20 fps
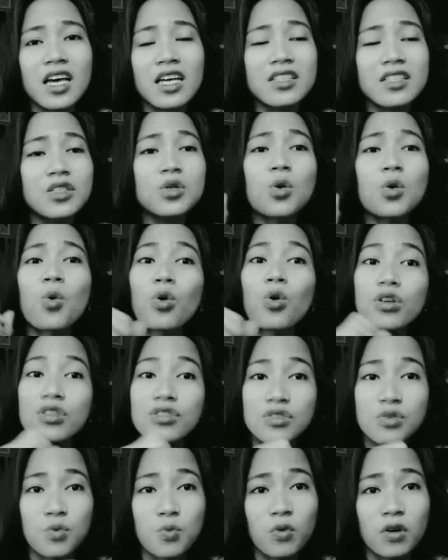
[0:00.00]
and the
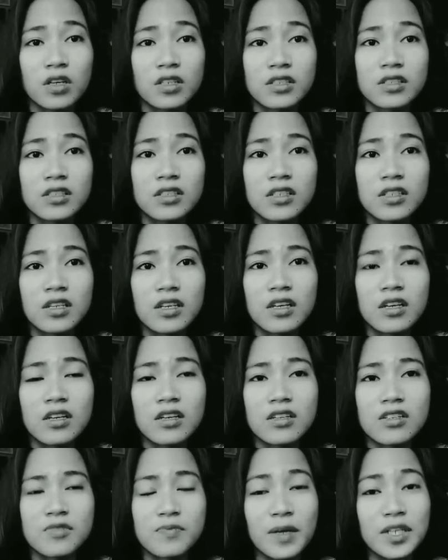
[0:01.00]
course you want.
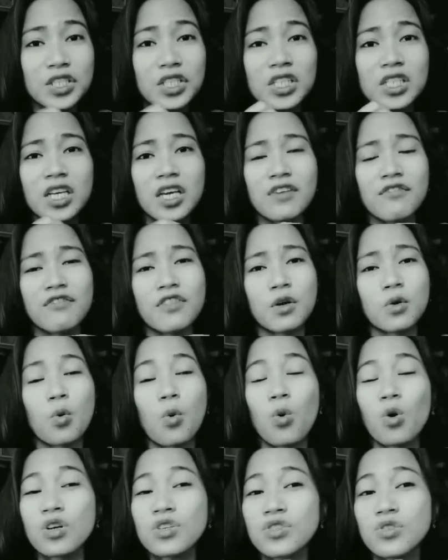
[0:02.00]
Especially if the
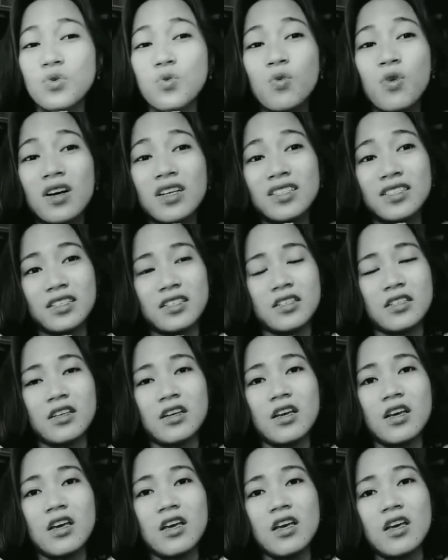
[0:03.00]
course you wanted
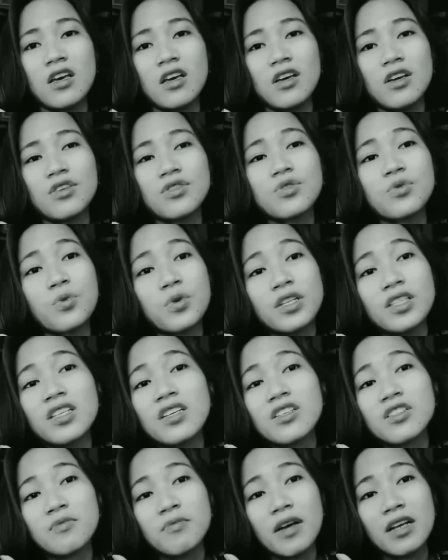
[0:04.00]
is really
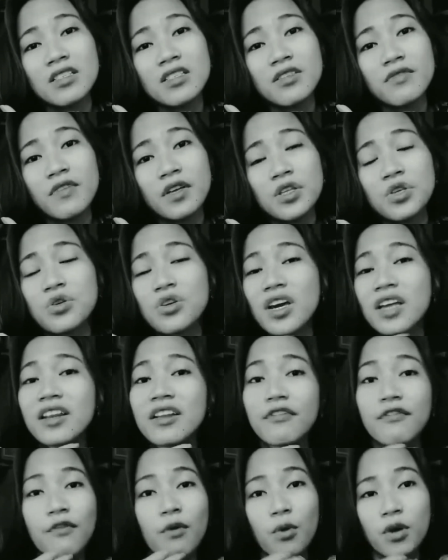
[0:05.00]
expensive and you
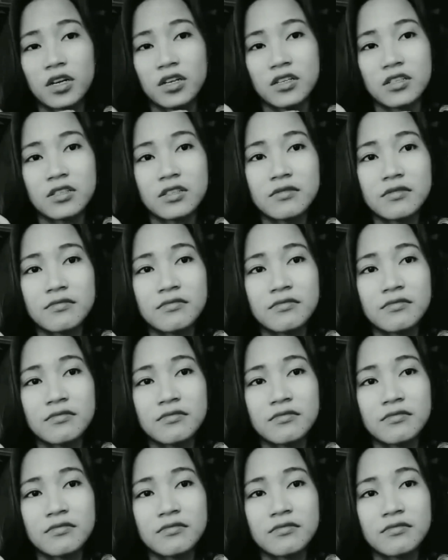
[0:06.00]
can't afford it.